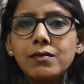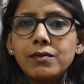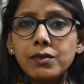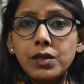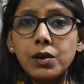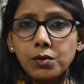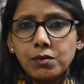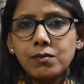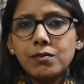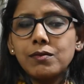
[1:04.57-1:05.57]
No.
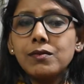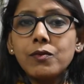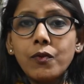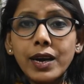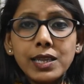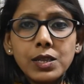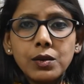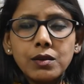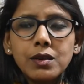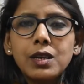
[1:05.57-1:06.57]
Why
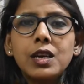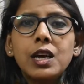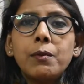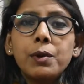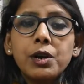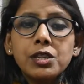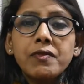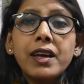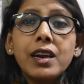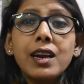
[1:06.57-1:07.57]
so? Because
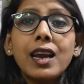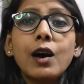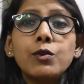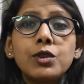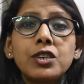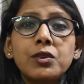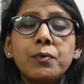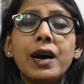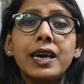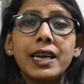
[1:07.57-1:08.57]
we are clouded
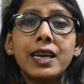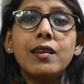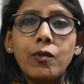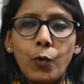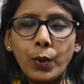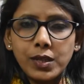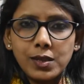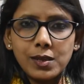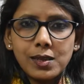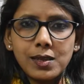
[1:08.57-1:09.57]
by
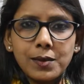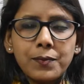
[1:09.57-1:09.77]
influences,